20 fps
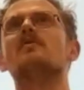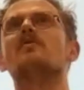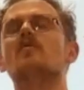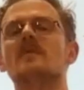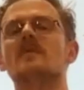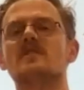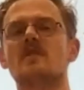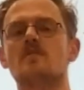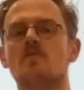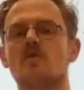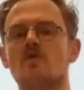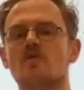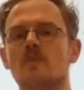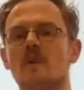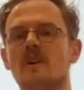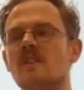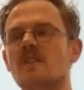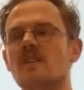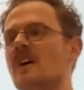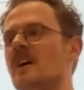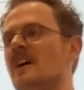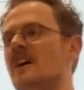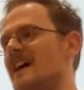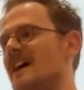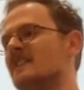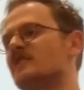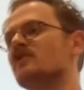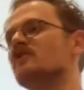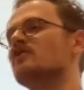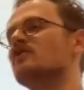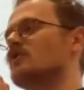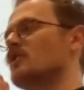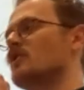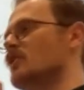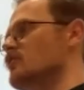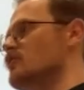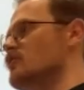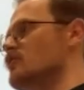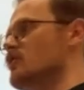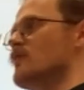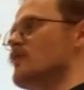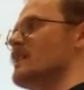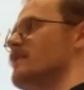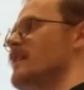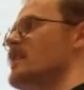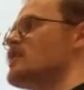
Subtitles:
of the performance improvement isn't the new